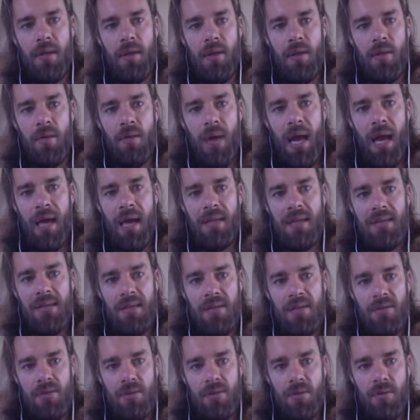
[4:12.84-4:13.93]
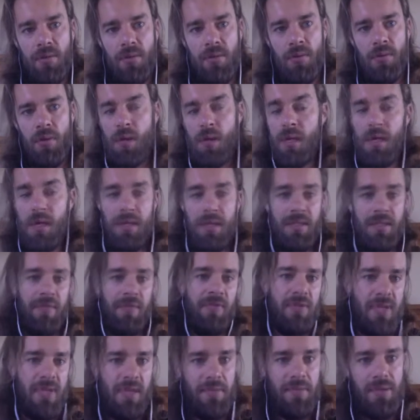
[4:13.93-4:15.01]
access to different
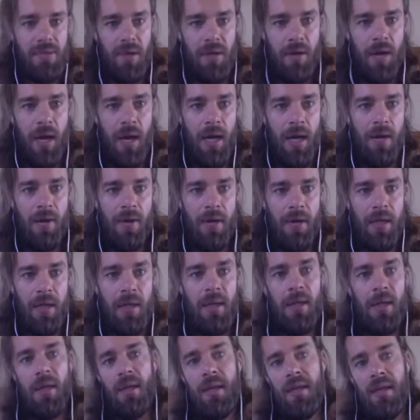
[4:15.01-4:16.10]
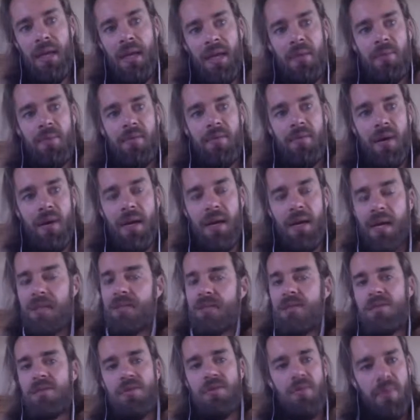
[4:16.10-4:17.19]
teams that are hiring, that can provide access
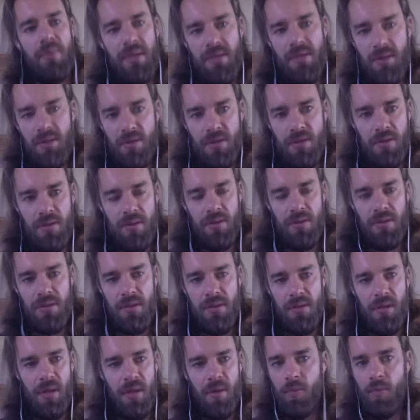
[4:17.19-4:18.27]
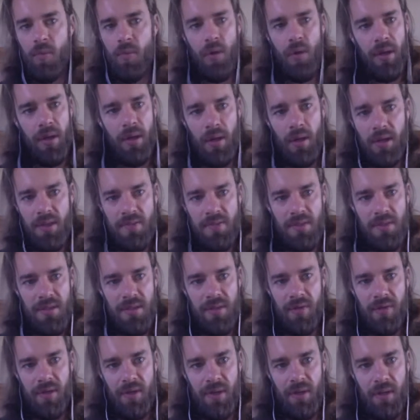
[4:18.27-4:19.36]
to researchers that are working on a
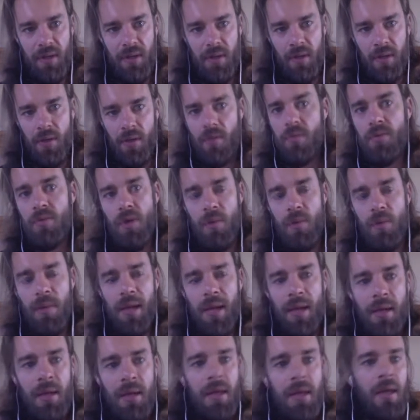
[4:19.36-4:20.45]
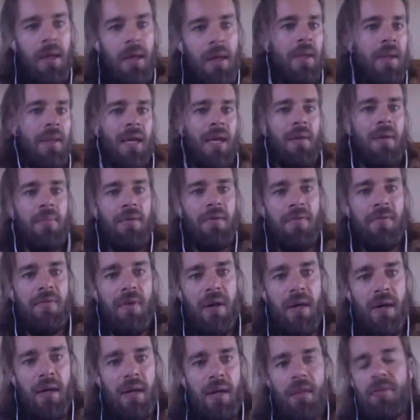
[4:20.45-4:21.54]
specific, domain, that can
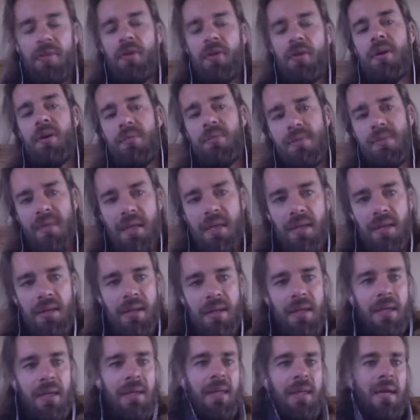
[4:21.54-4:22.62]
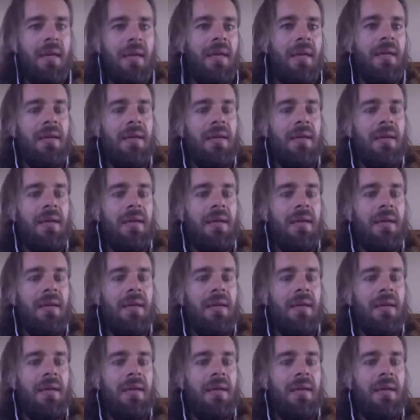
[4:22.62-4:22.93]
provide Ethereum signaling, that can